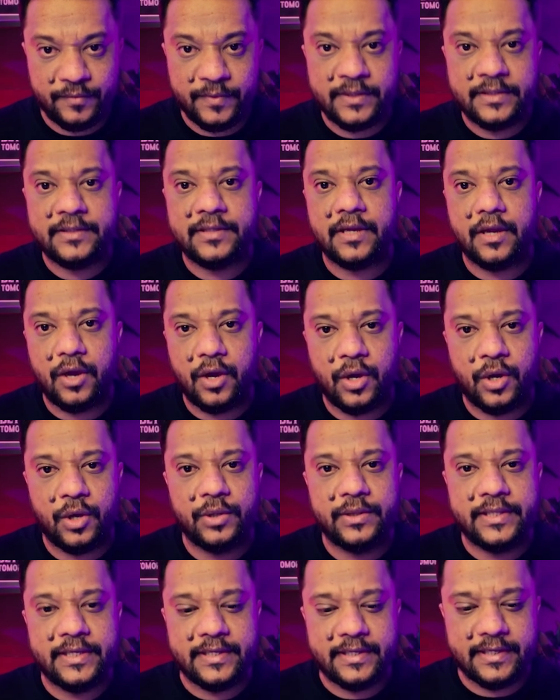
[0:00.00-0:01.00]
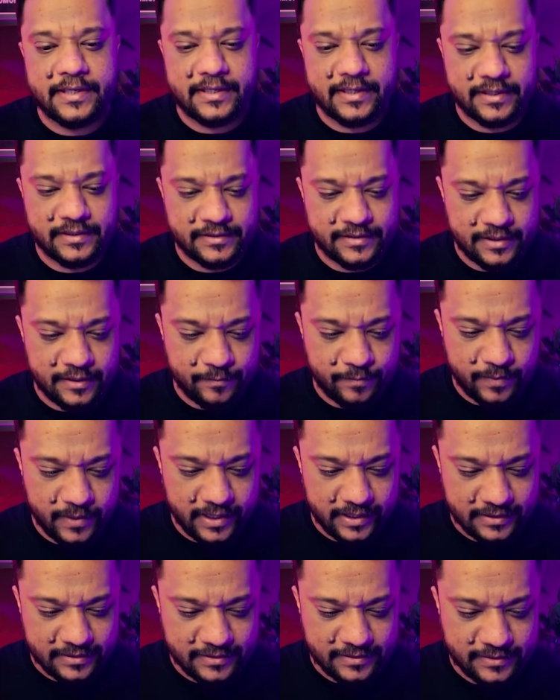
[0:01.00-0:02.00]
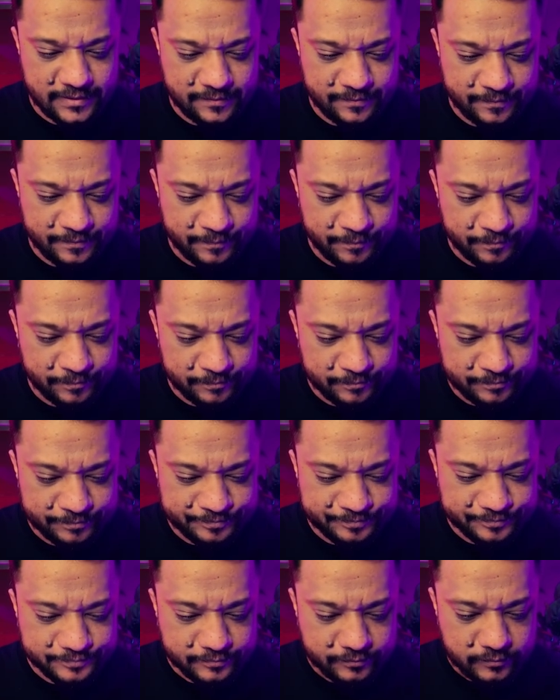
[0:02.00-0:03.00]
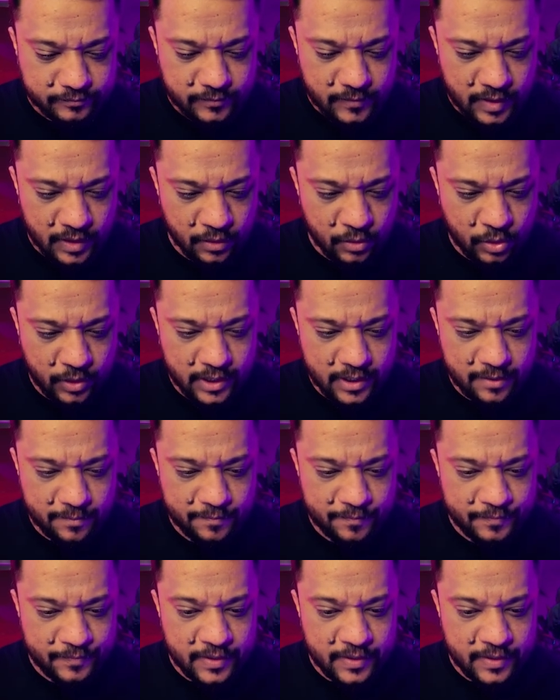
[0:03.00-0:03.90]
with all the details in place. Okay,